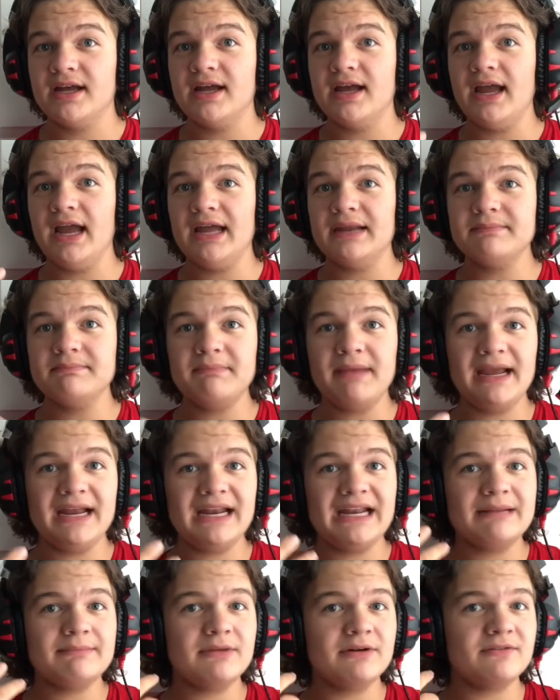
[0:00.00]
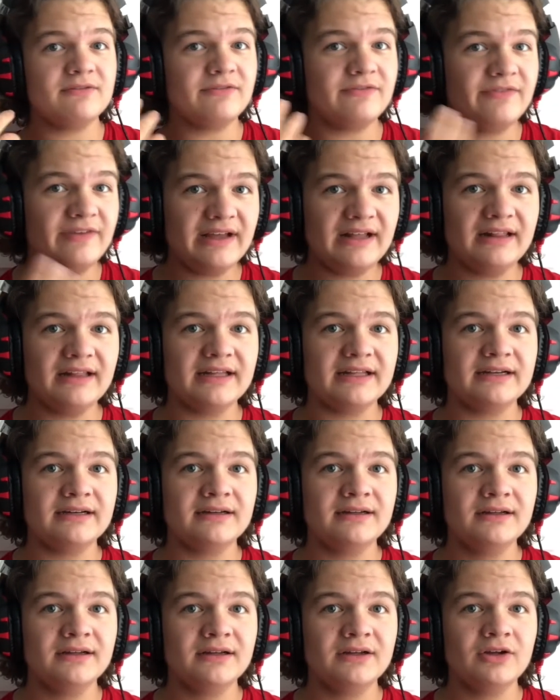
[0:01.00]
and made him a
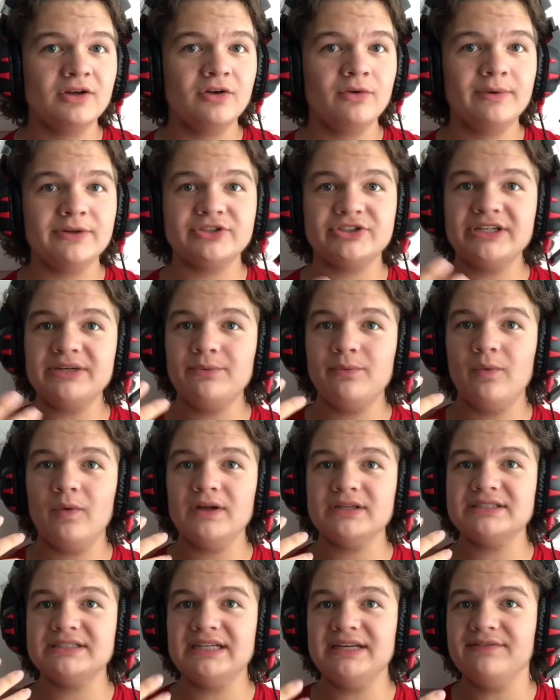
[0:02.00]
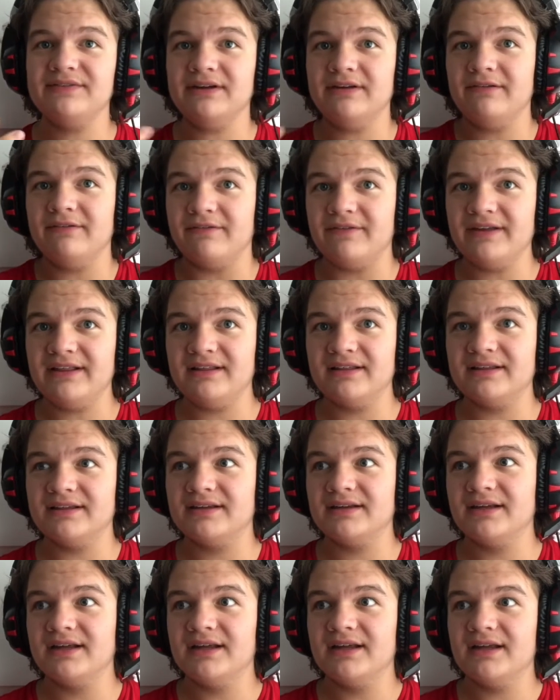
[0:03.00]
villain, which he wasn't even a
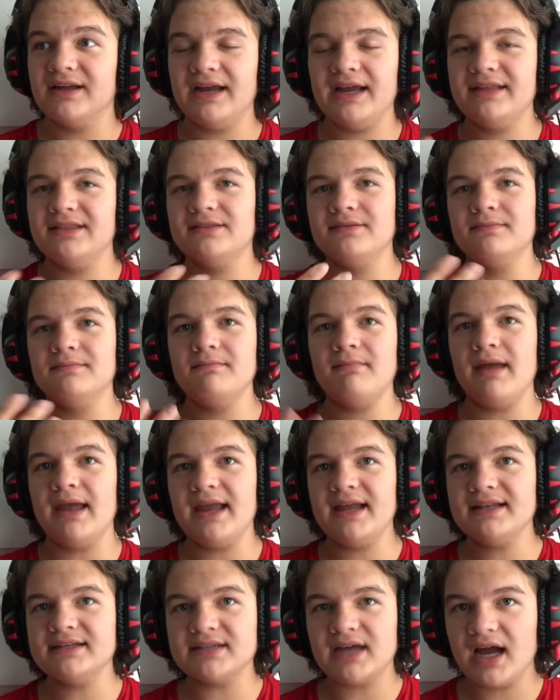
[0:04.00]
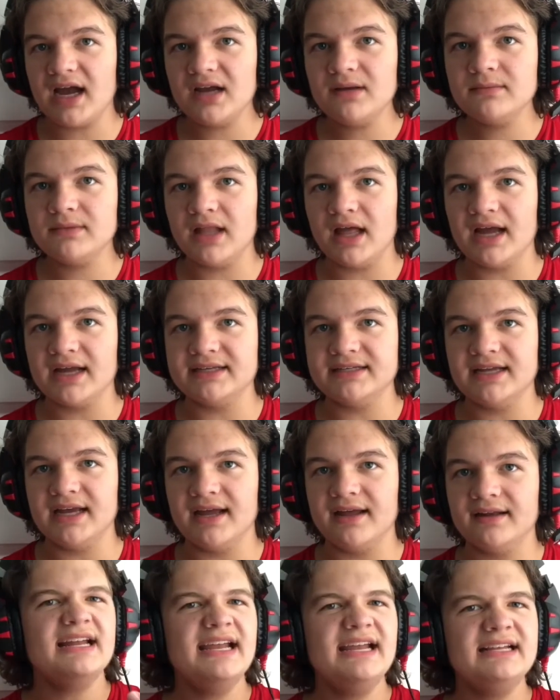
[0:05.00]
villain in the main timeline
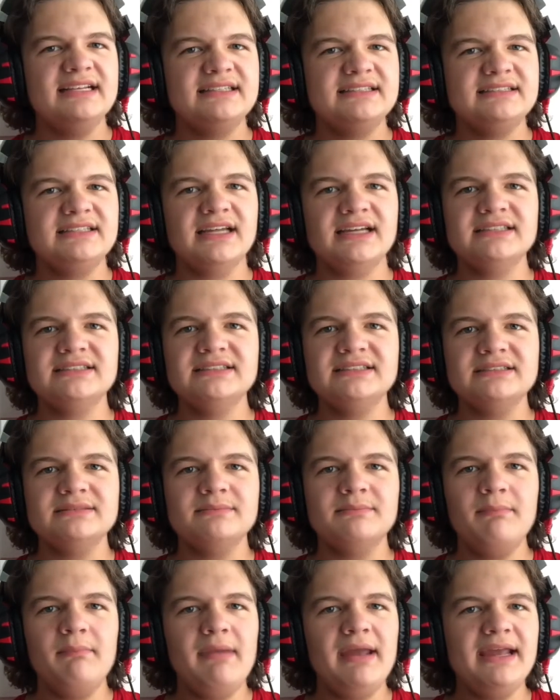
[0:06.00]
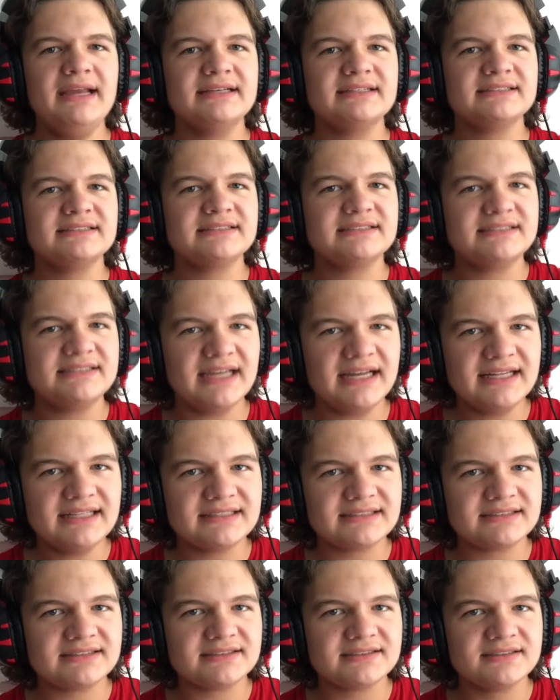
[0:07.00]
yet? It doesn't make
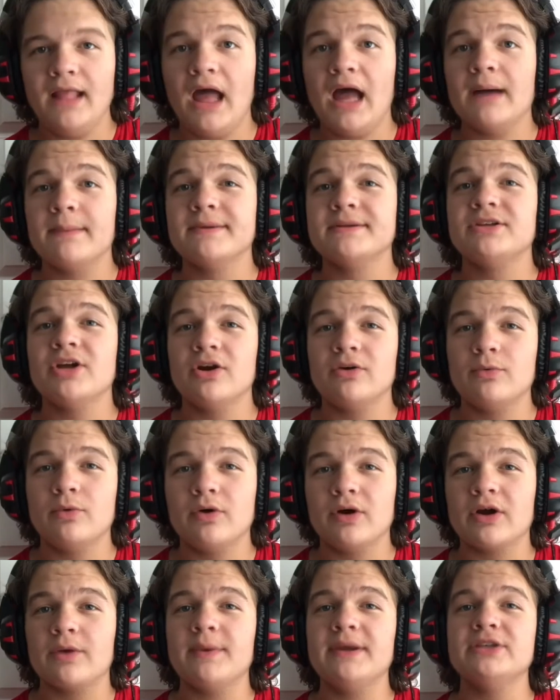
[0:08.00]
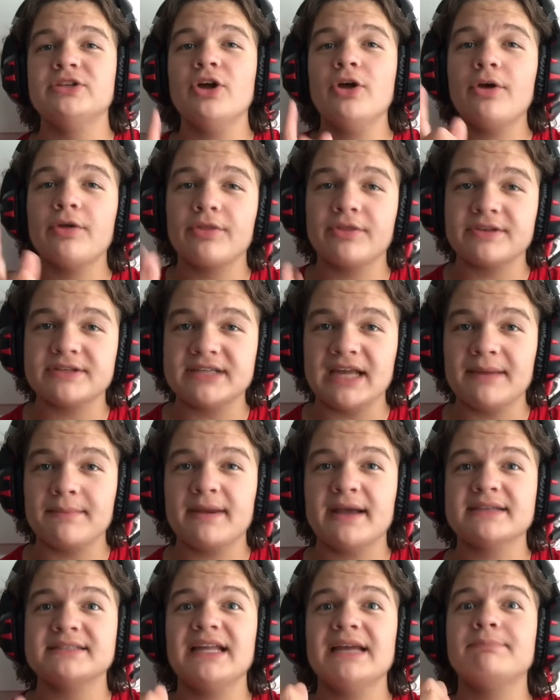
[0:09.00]
sense. Ah, but don't worry, we know they're the same
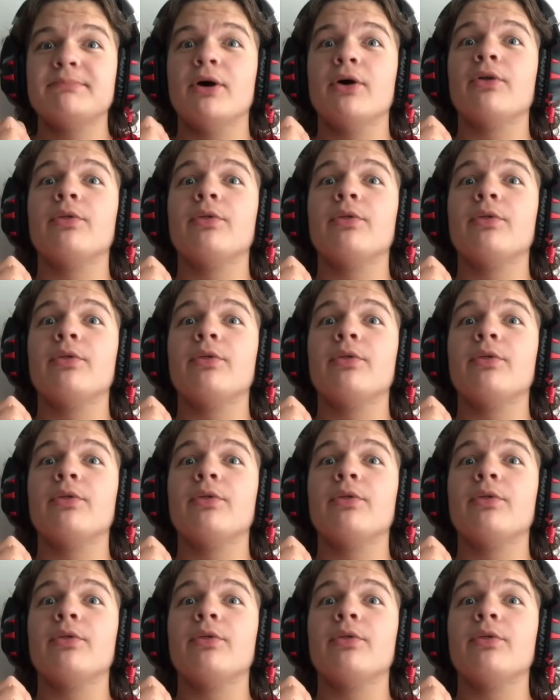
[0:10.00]
because they both